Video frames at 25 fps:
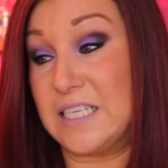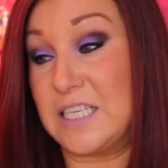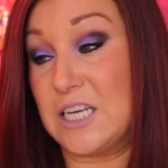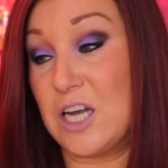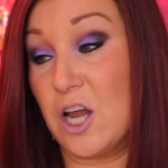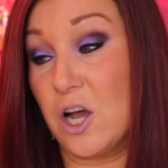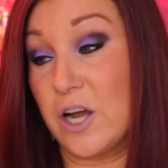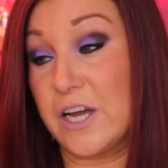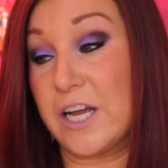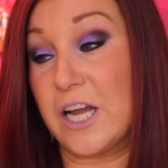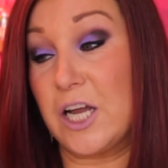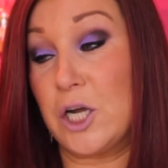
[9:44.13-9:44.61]
It's
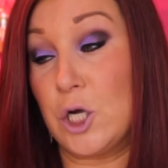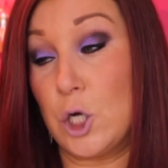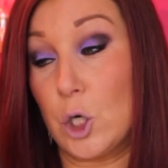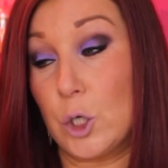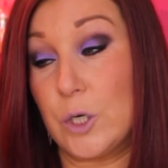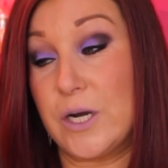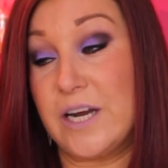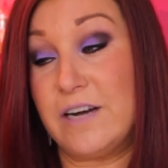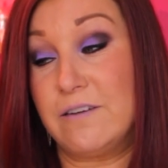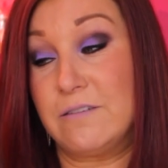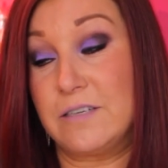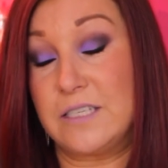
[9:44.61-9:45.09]
like a
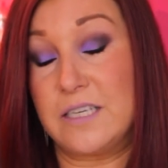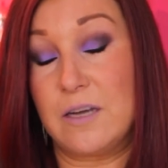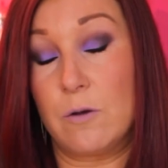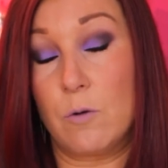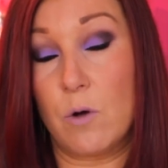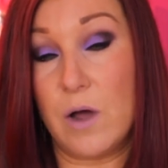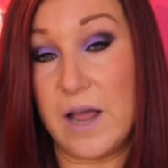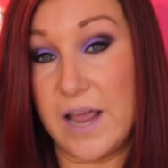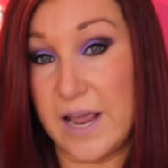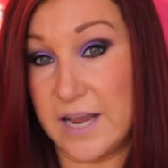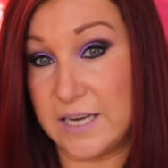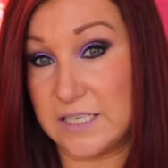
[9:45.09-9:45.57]

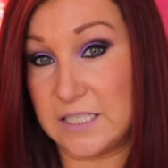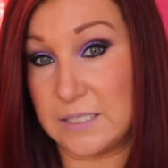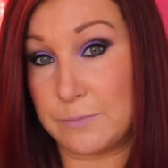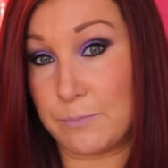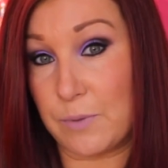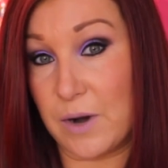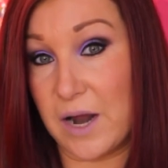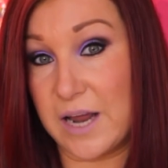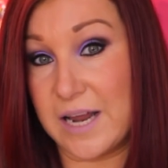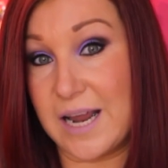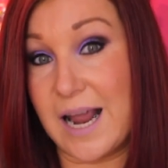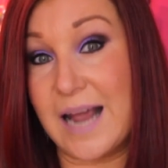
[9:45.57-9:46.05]
non-aerosol
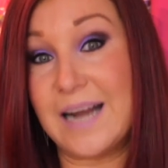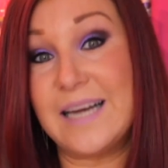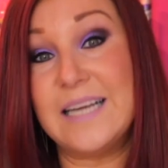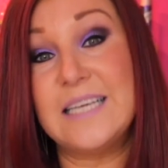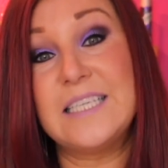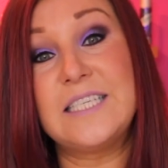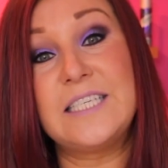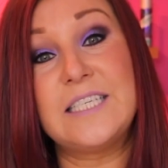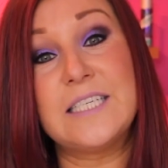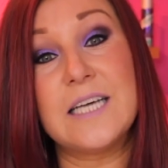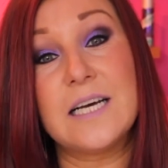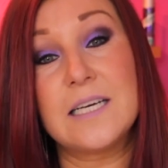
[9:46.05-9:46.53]
hairspray, and
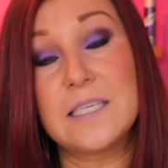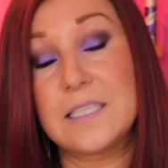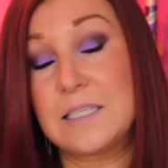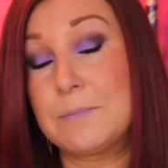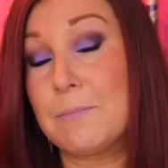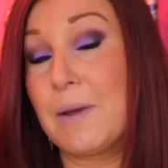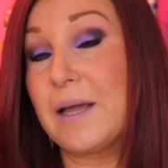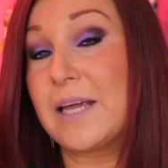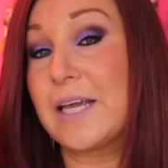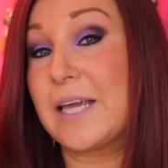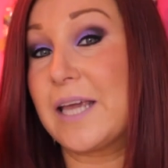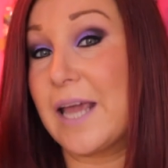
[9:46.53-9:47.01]
it
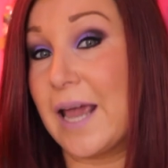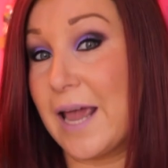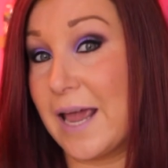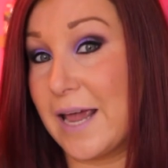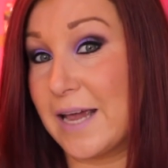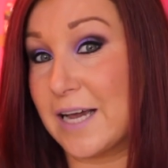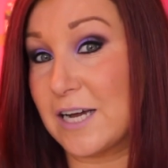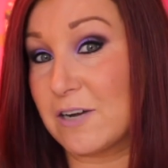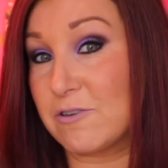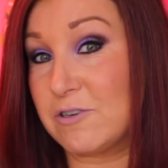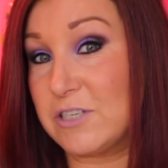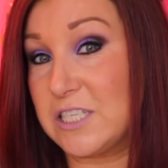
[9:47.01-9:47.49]
does make your
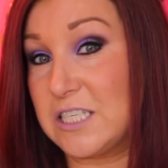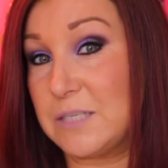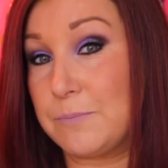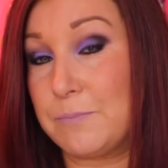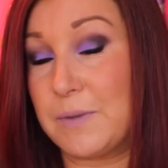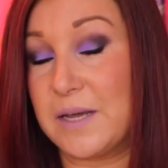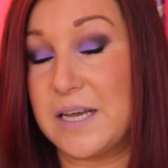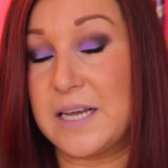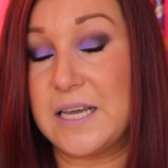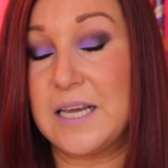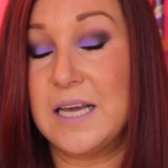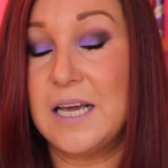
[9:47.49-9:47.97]
hair
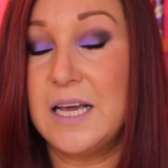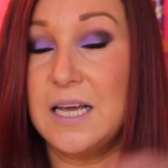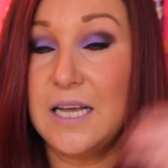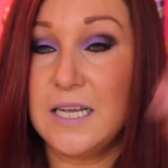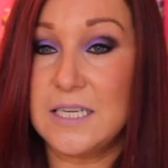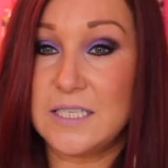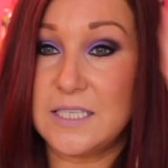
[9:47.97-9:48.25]
crispy.